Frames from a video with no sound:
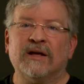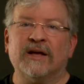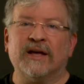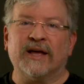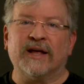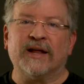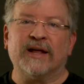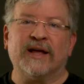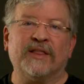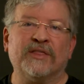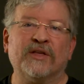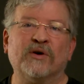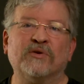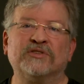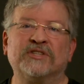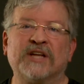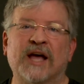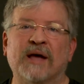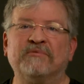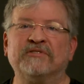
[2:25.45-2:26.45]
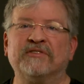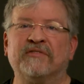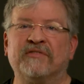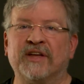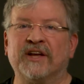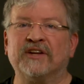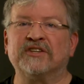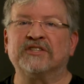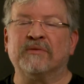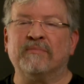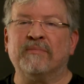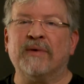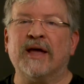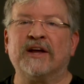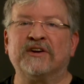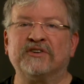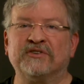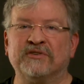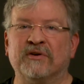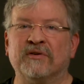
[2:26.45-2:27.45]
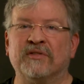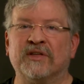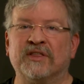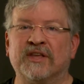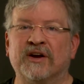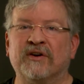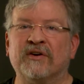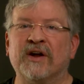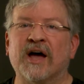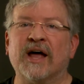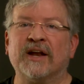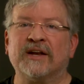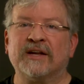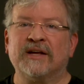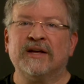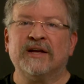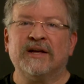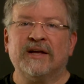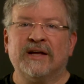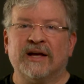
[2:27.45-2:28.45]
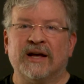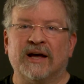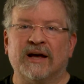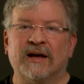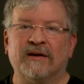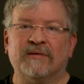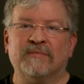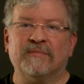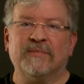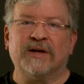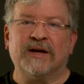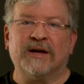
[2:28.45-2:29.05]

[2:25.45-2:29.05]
and, and those types of things to make sure that they're not um,